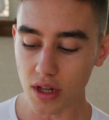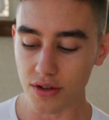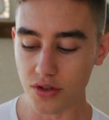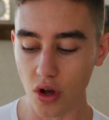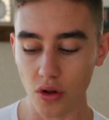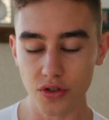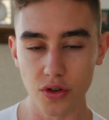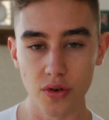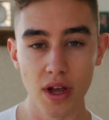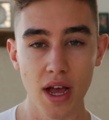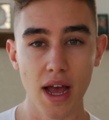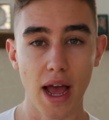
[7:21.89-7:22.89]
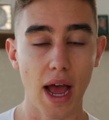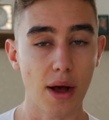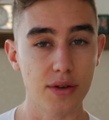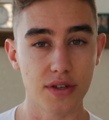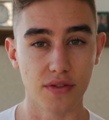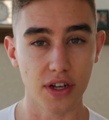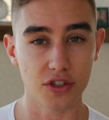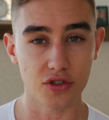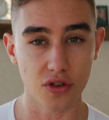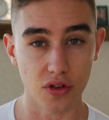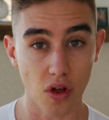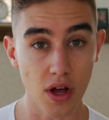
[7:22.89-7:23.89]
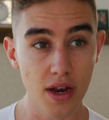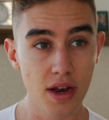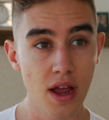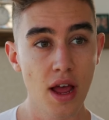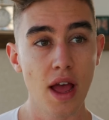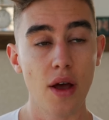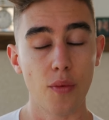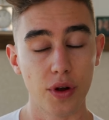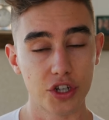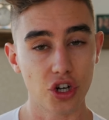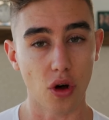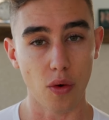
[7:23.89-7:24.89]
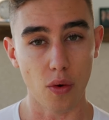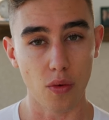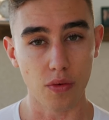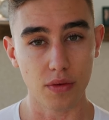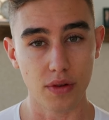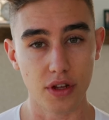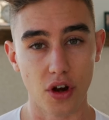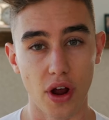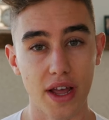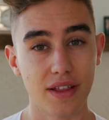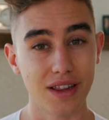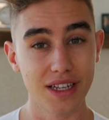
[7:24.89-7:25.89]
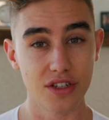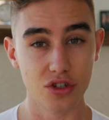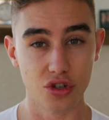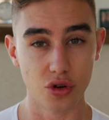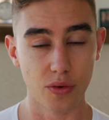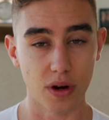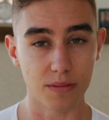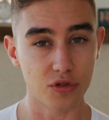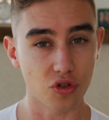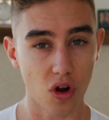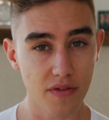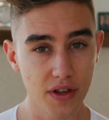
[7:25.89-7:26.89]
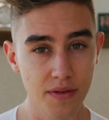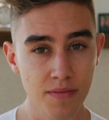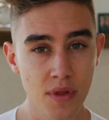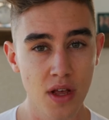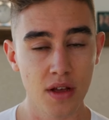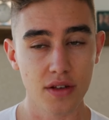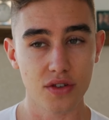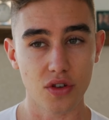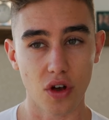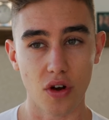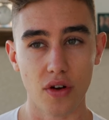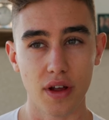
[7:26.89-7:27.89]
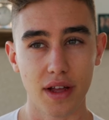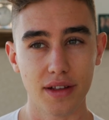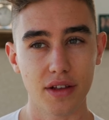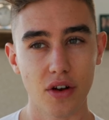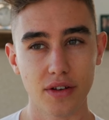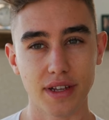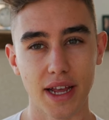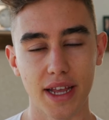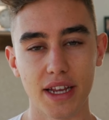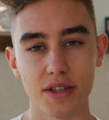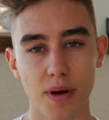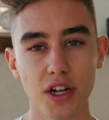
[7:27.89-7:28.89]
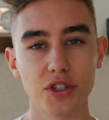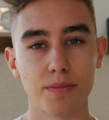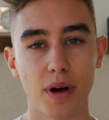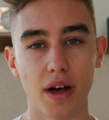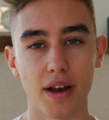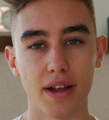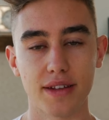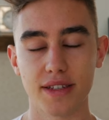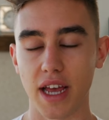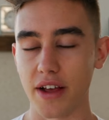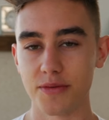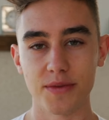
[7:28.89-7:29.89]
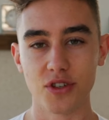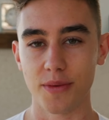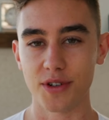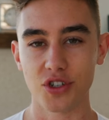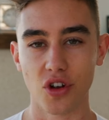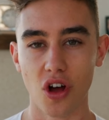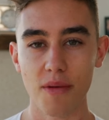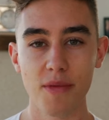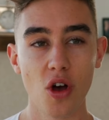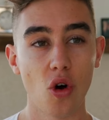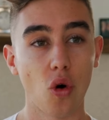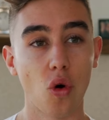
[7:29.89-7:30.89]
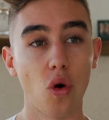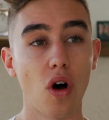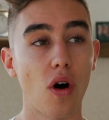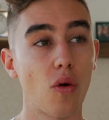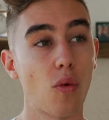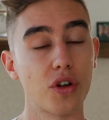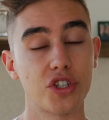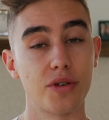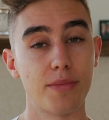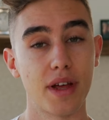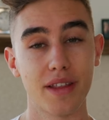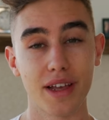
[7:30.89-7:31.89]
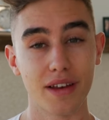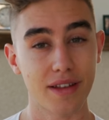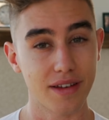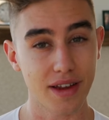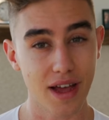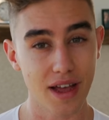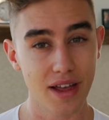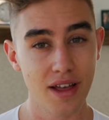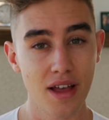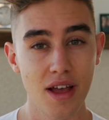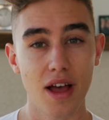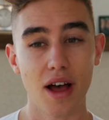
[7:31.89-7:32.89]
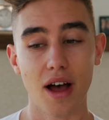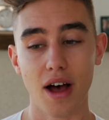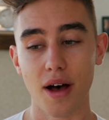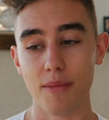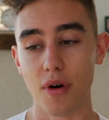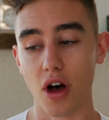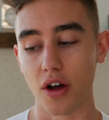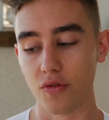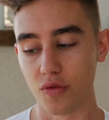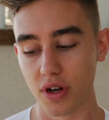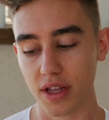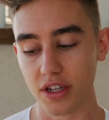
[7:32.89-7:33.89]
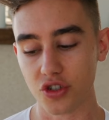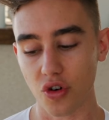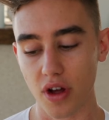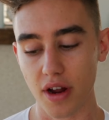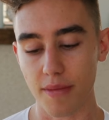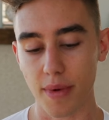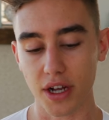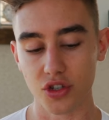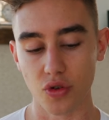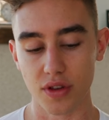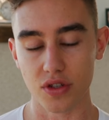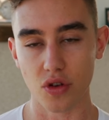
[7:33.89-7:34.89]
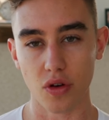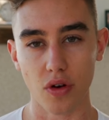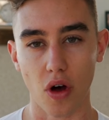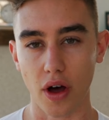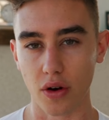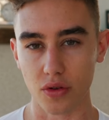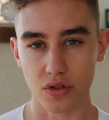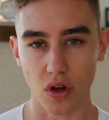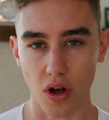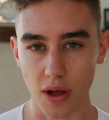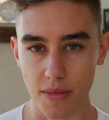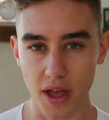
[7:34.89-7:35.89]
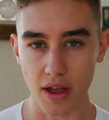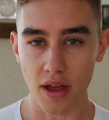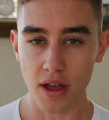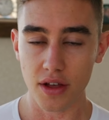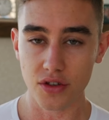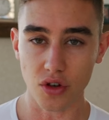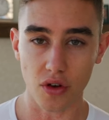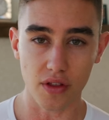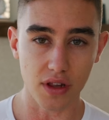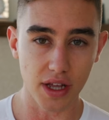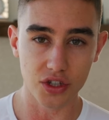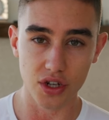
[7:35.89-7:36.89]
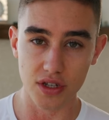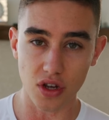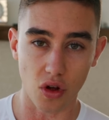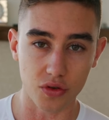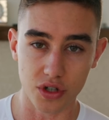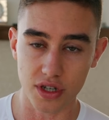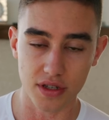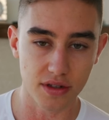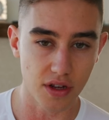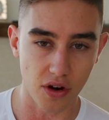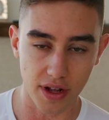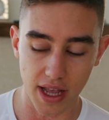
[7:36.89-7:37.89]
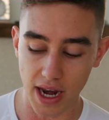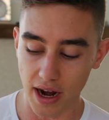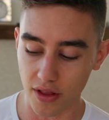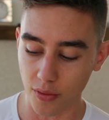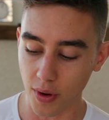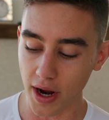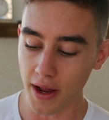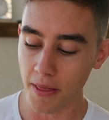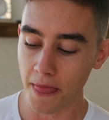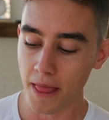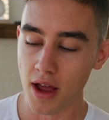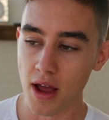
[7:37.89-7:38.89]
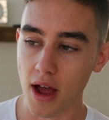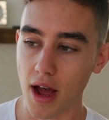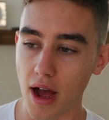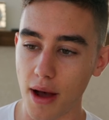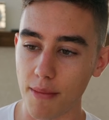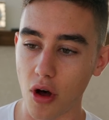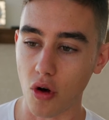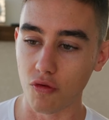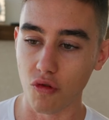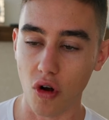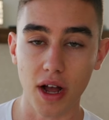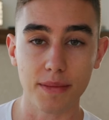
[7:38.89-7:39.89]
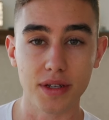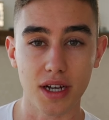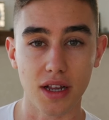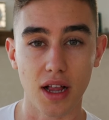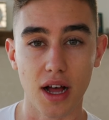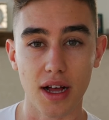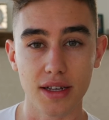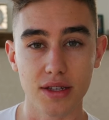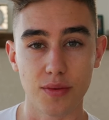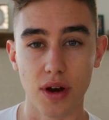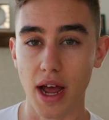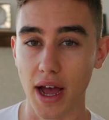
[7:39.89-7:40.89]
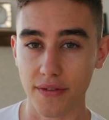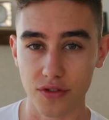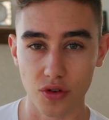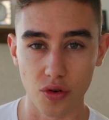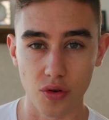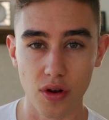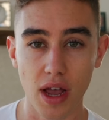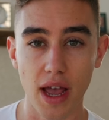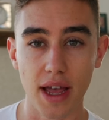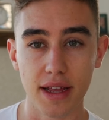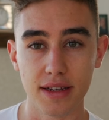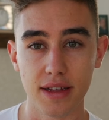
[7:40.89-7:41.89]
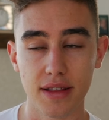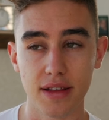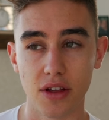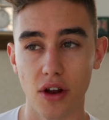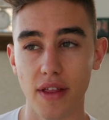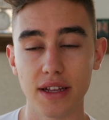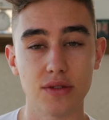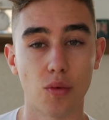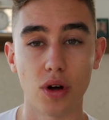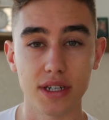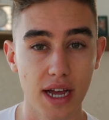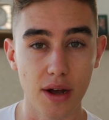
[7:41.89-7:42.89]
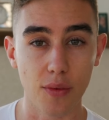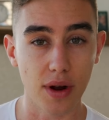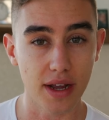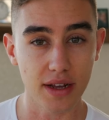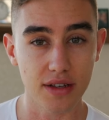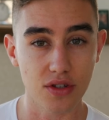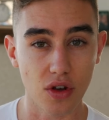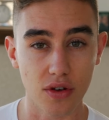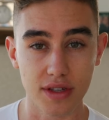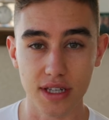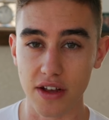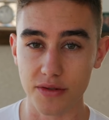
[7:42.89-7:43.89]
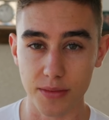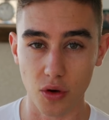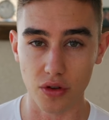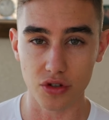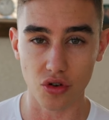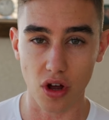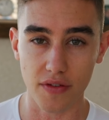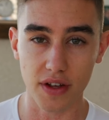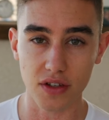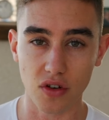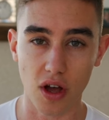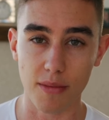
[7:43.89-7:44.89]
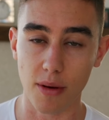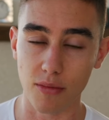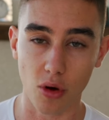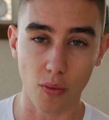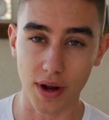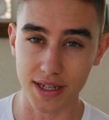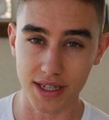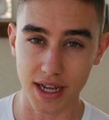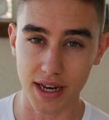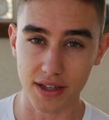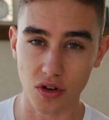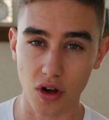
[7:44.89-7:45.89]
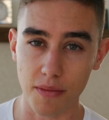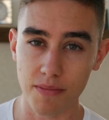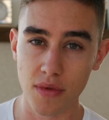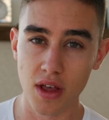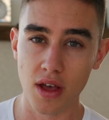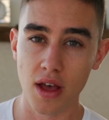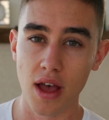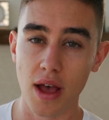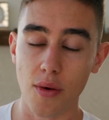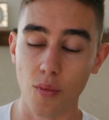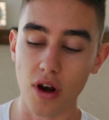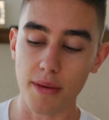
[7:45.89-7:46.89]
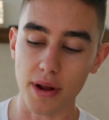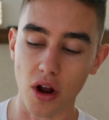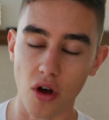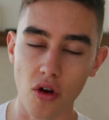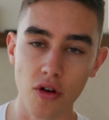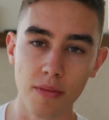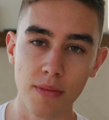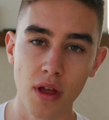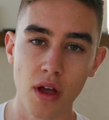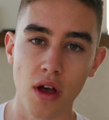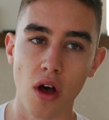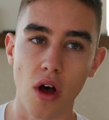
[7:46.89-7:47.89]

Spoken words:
So I'll do hours of lectures online, which I'll, you know, either listen to when I'm driving, so you don't take in as much, but it saves me so much time, or I'll watch in bed at the end of the day. I really try to make sure there's no idle time there. So the lectures, I'll just, you know, get out of the way. I'll rock up to class when I have to, and you know, that's one day a week. So it saves me all the driving time. I'm not wasting any time. When I'm at home,